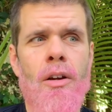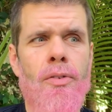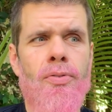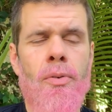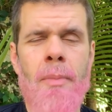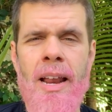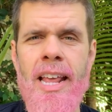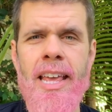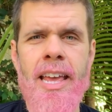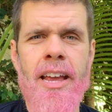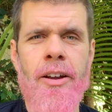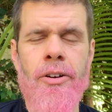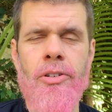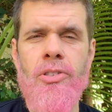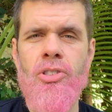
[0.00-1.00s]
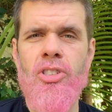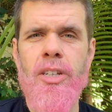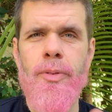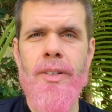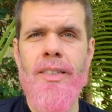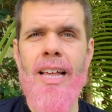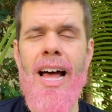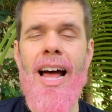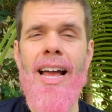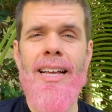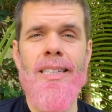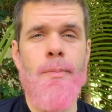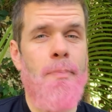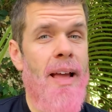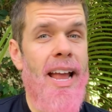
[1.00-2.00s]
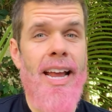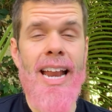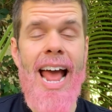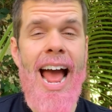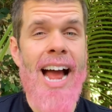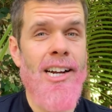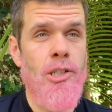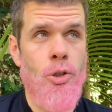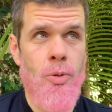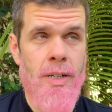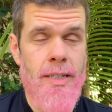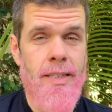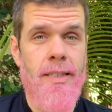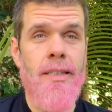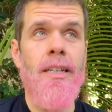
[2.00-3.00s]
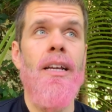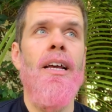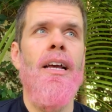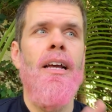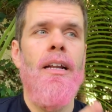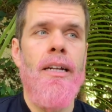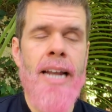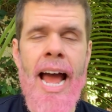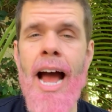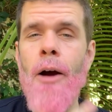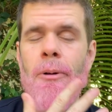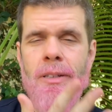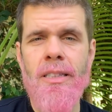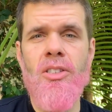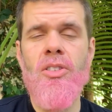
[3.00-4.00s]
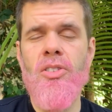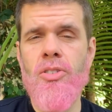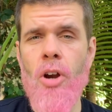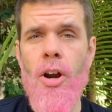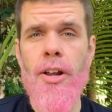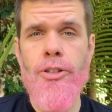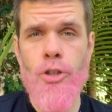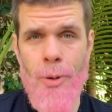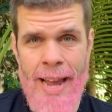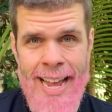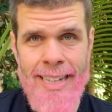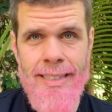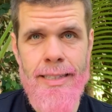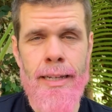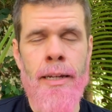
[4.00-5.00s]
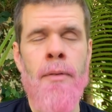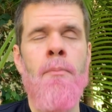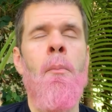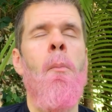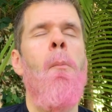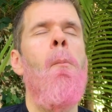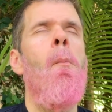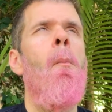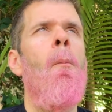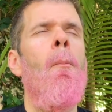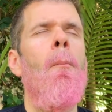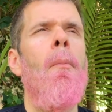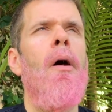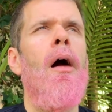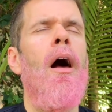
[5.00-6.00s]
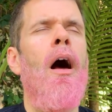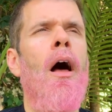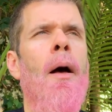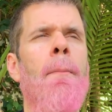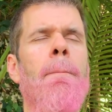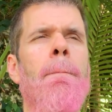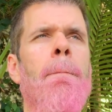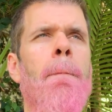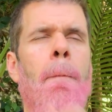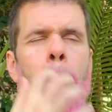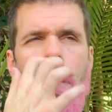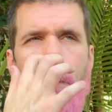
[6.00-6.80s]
For many years, she was the highest paid actress. Now it's Scarlett Johansson. Um,